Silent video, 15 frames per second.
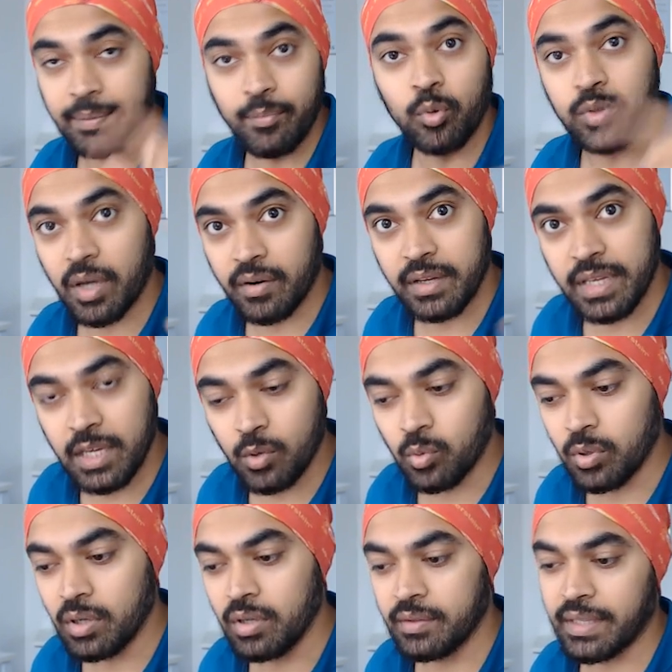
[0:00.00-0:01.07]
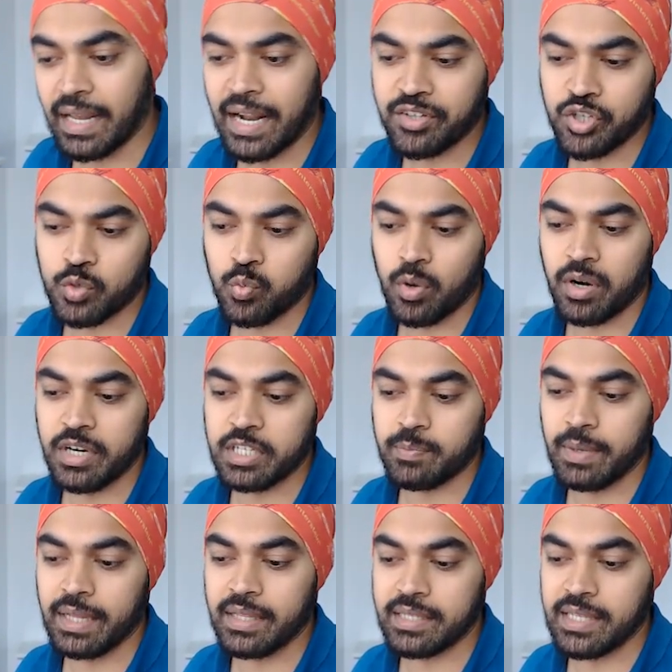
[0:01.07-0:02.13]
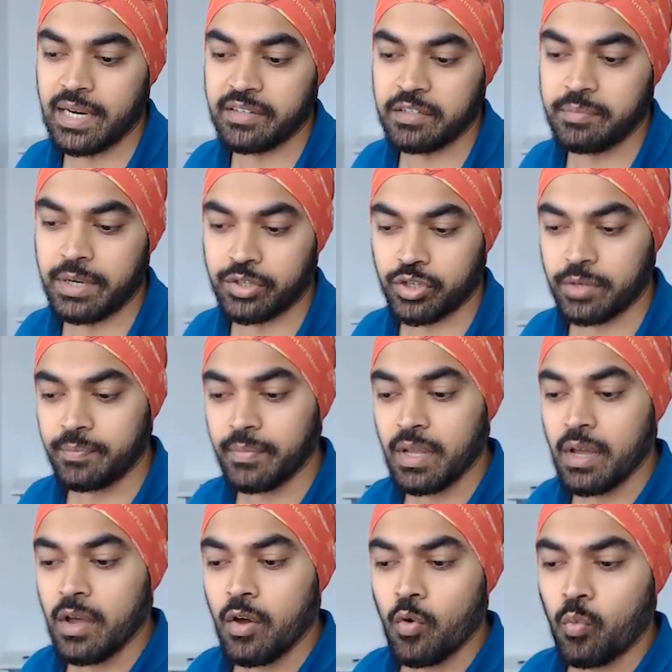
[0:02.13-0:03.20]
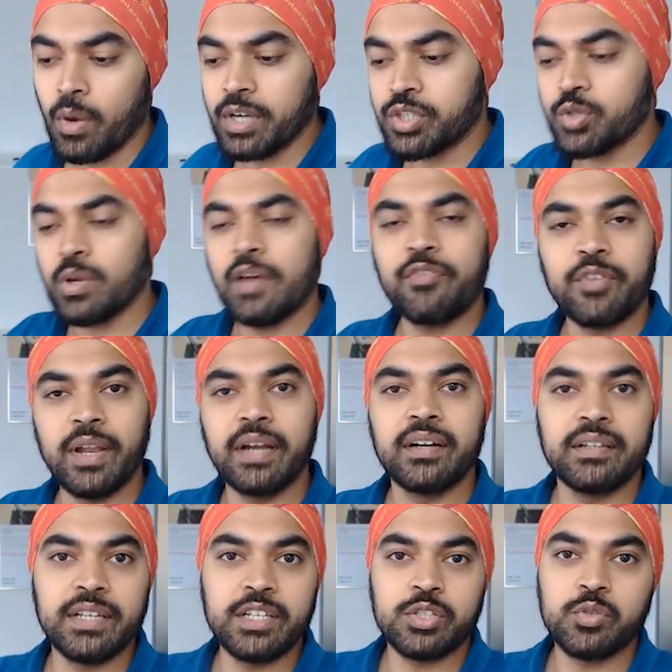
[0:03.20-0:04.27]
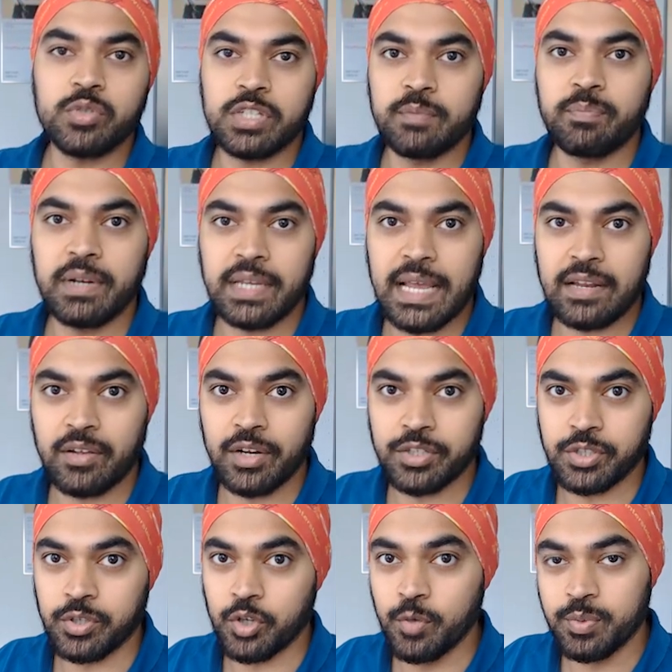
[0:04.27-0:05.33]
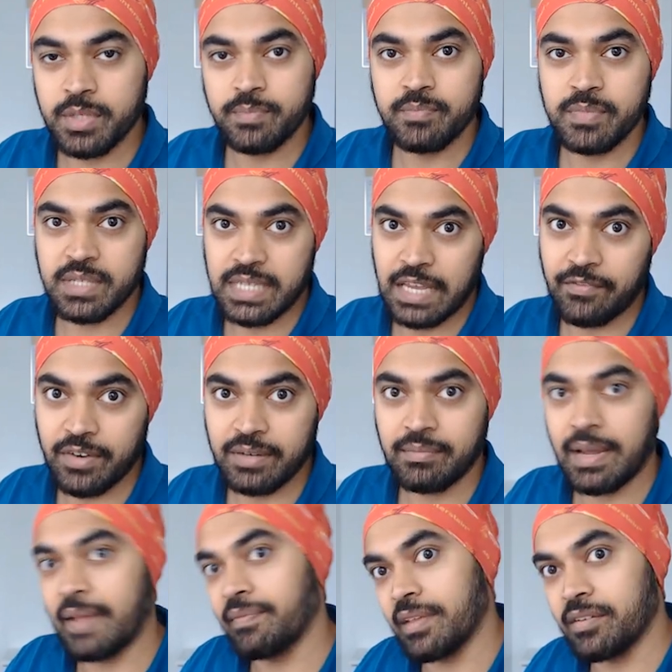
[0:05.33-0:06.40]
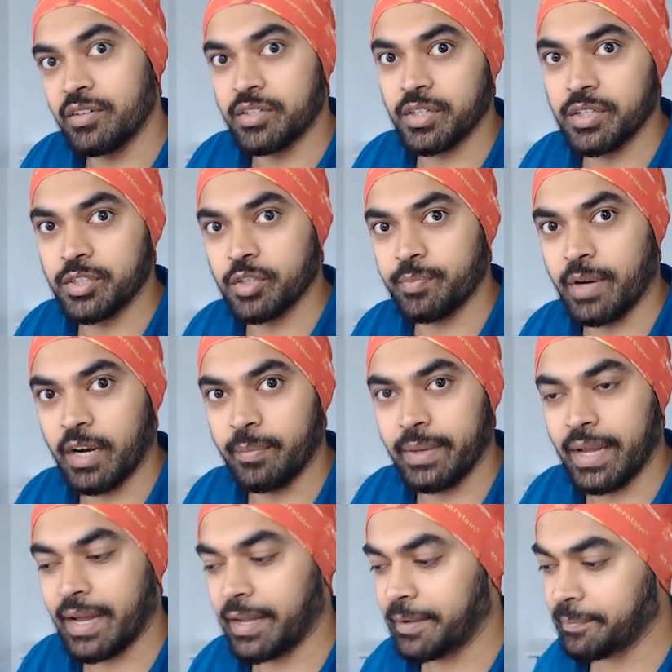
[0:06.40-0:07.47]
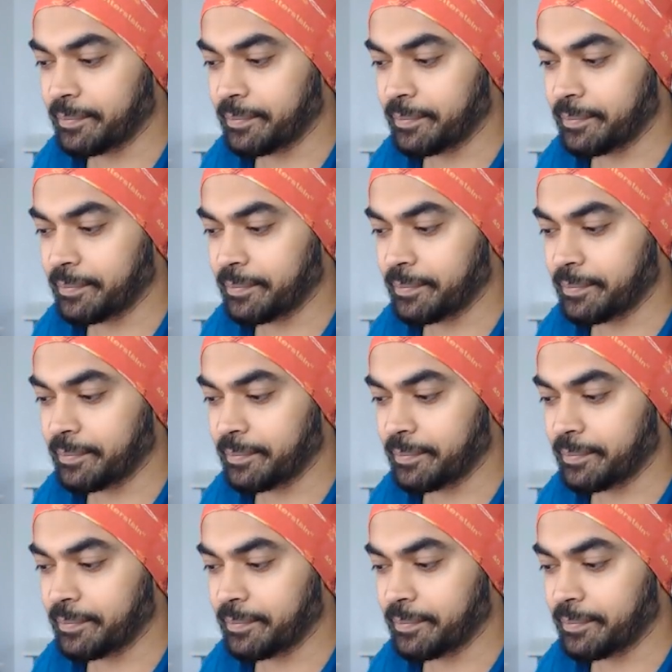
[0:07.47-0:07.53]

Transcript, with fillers: both are equal, then I just want to display the selected measure. Once you have created these two simple calculation groups, save it and then return to Power B I.